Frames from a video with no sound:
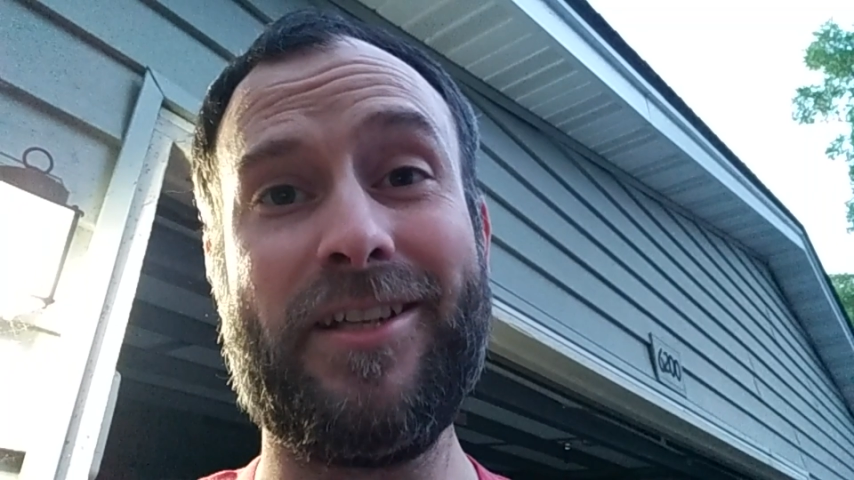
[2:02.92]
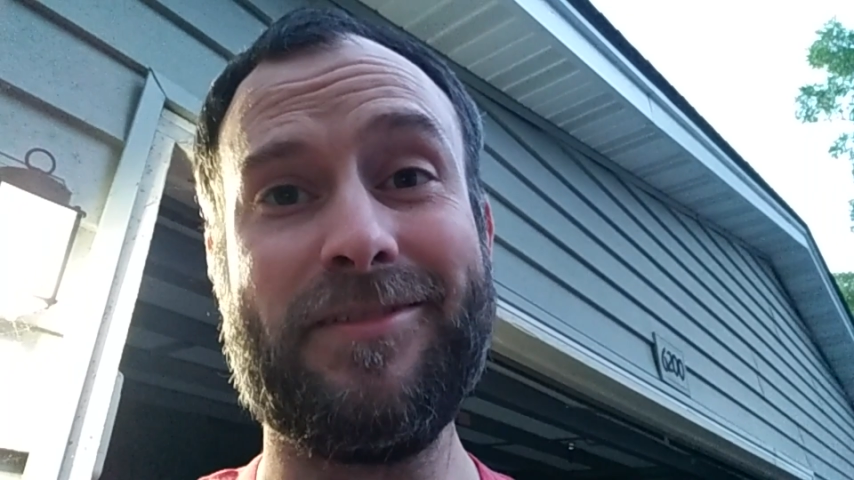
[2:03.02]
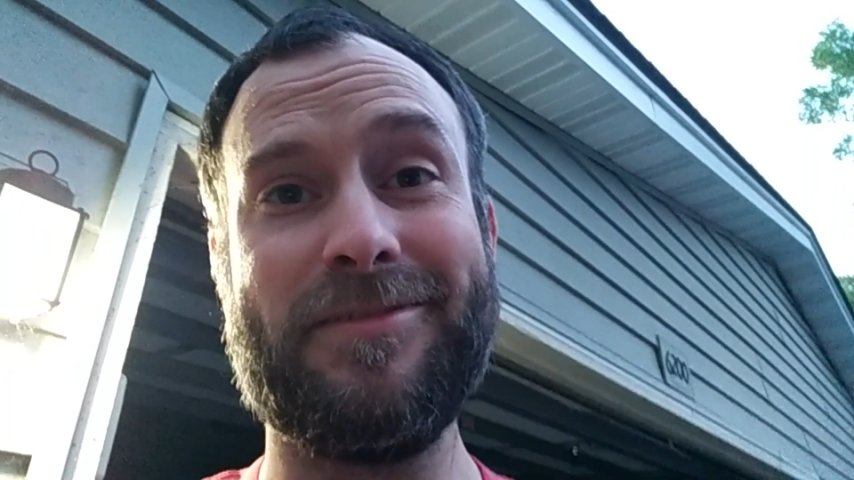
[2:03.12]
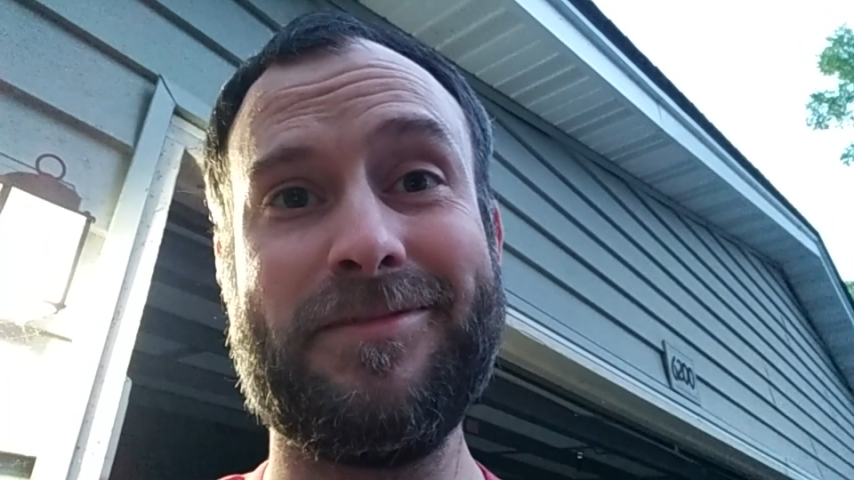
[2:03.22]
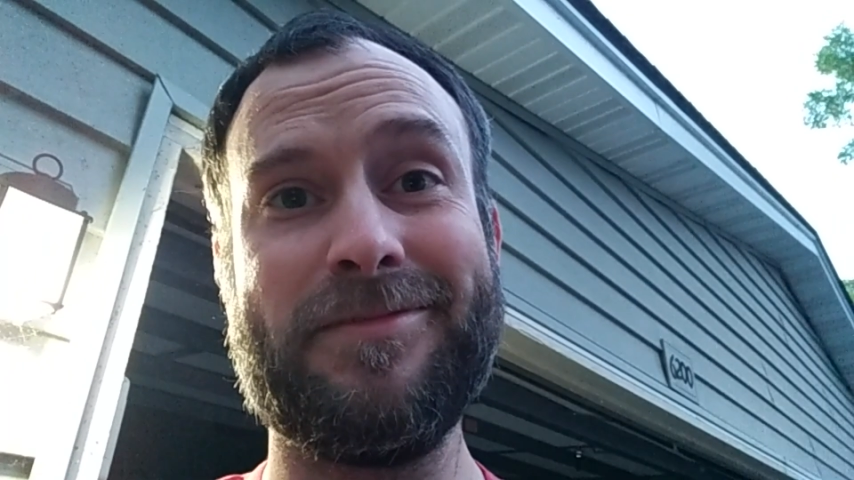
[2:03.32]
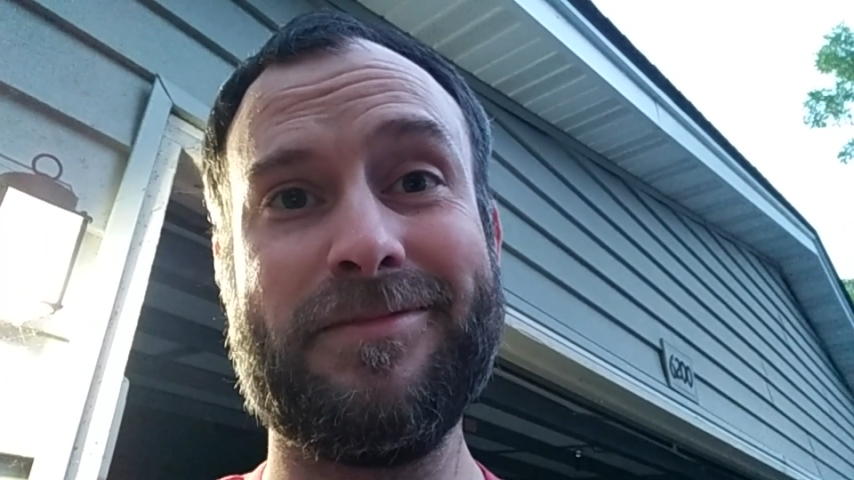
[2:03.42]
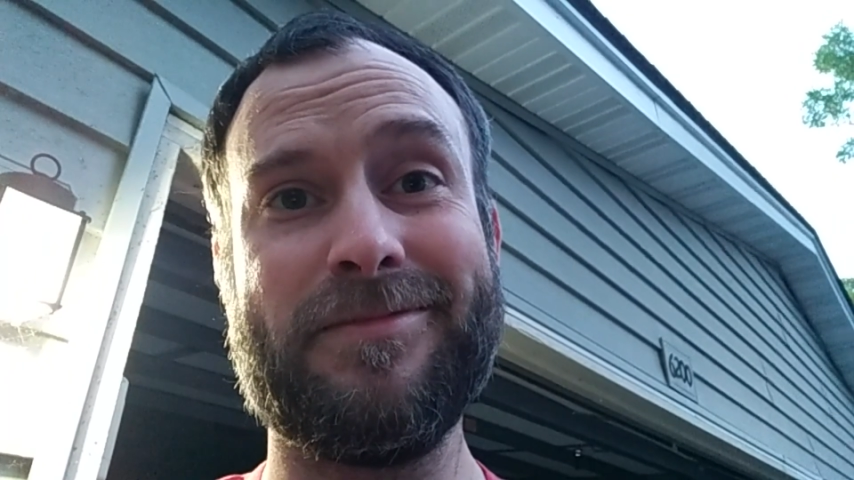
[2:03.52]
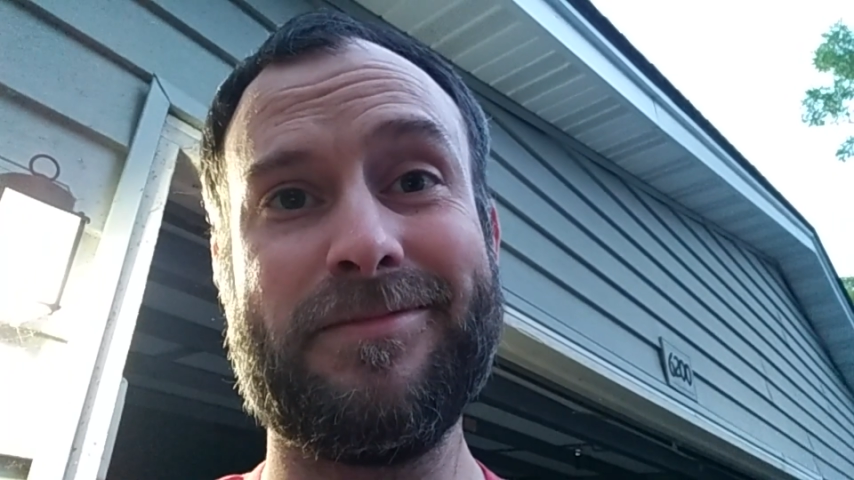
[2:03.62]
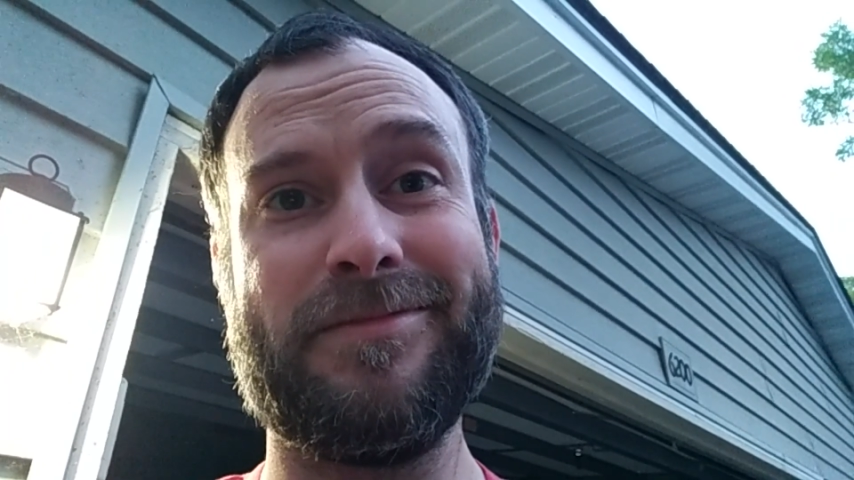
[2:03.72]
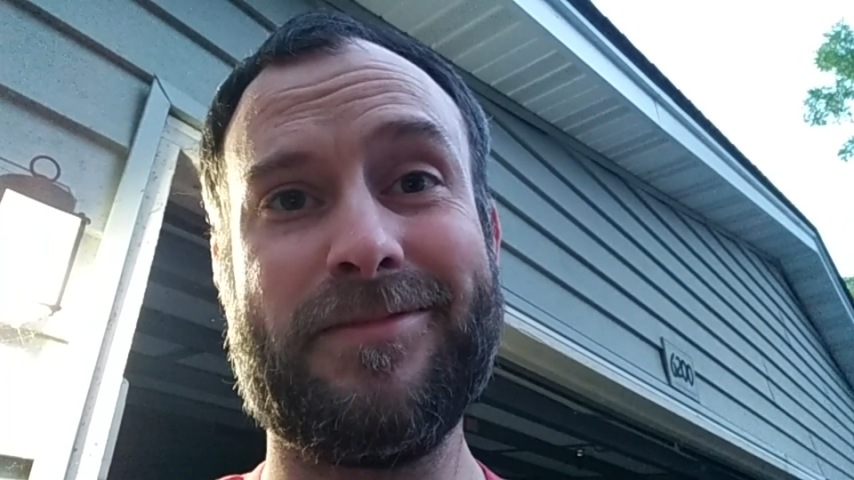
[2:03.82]
it.
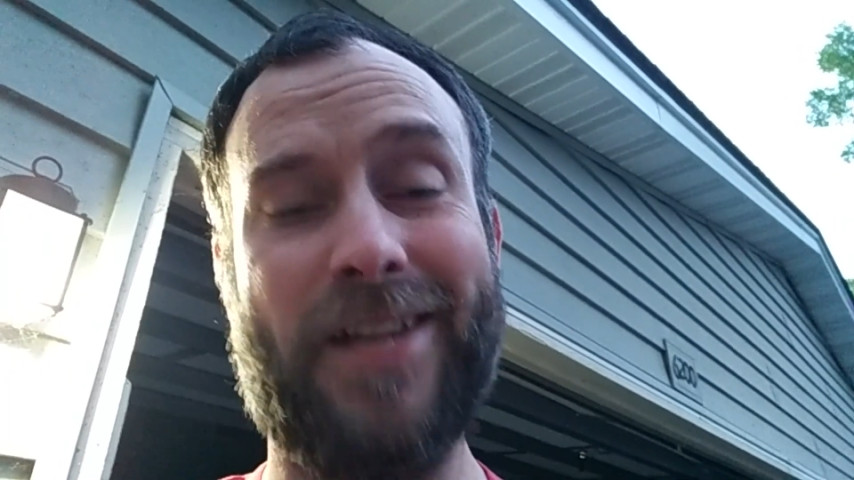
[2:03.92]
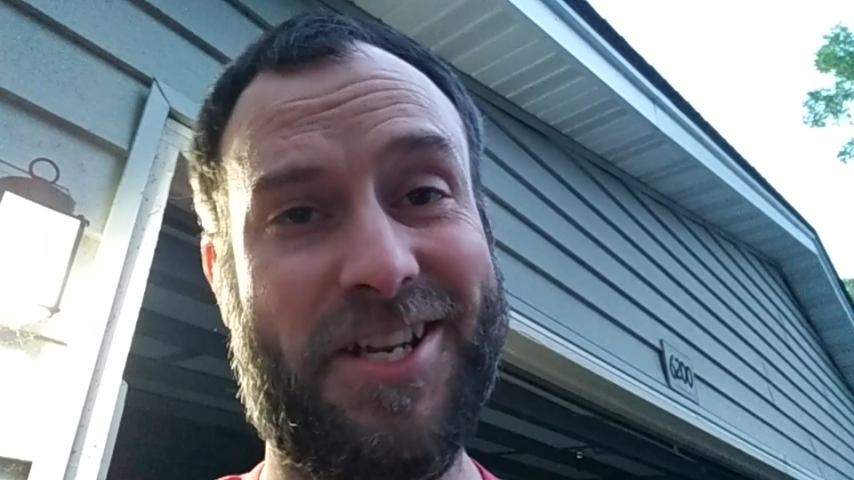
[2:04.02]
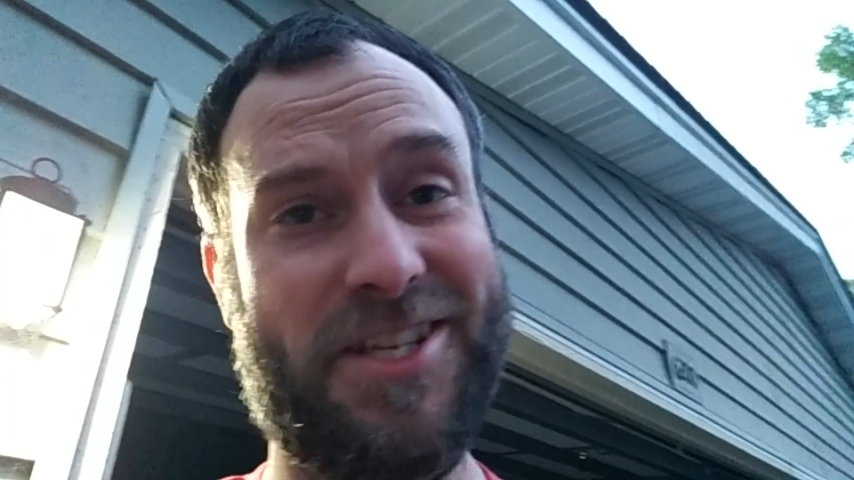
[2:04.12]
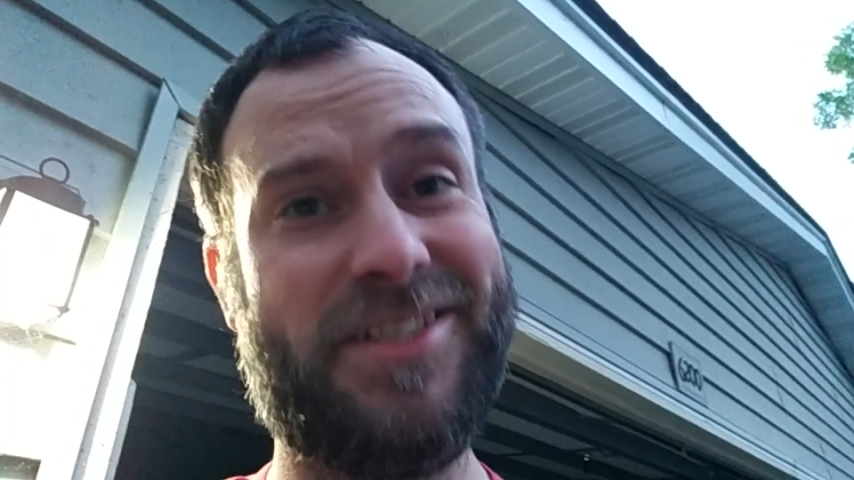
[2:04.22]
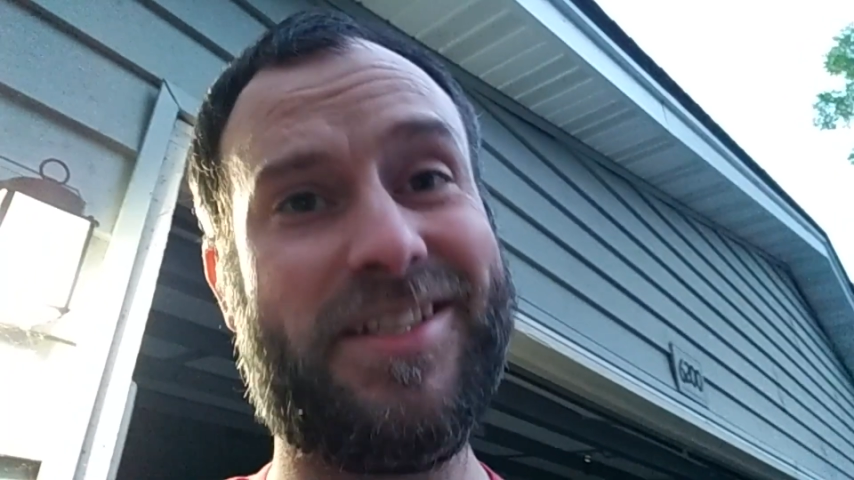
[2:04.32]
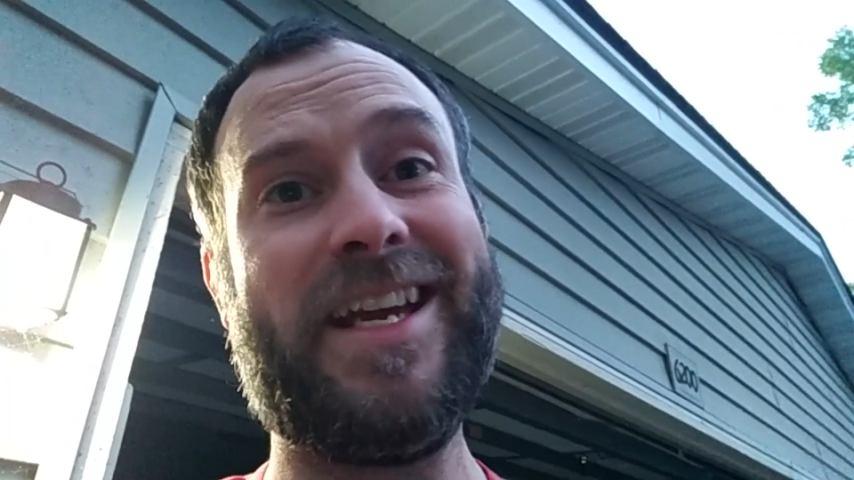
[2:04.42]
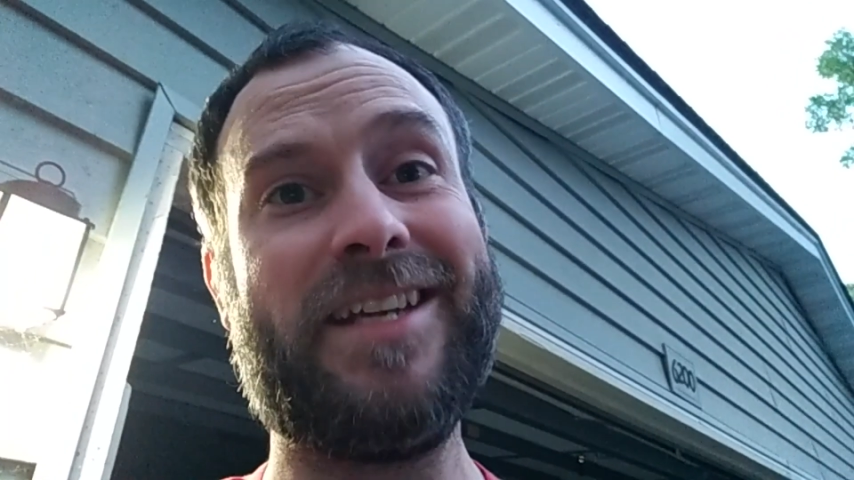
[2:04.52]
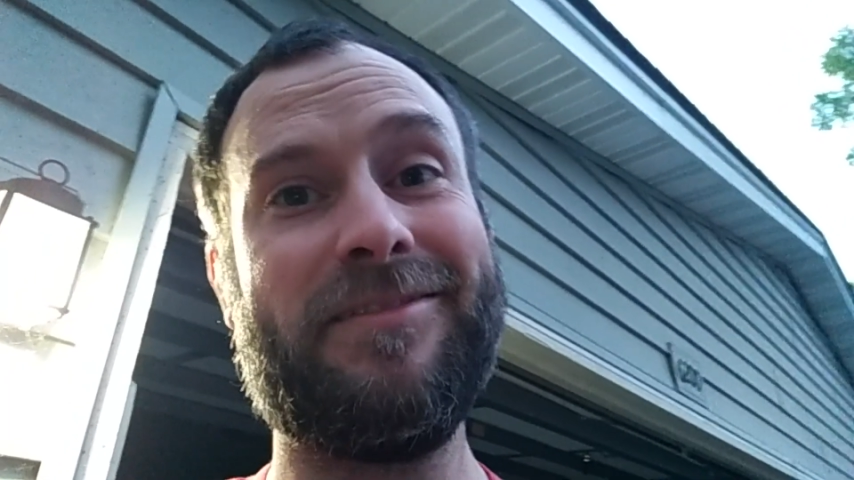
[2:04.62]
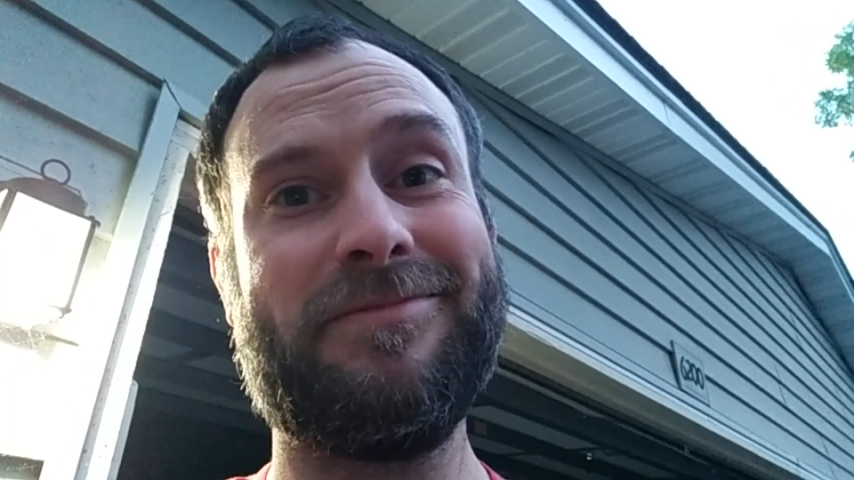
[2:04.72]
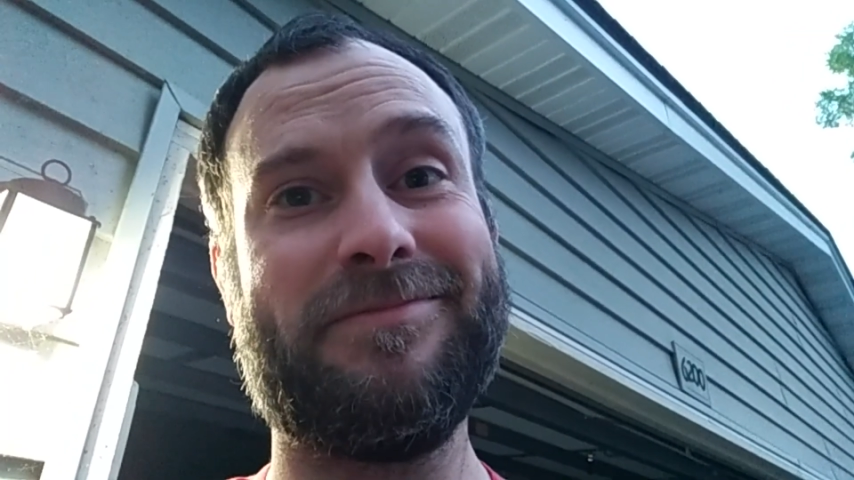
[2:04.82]
Letting you see it.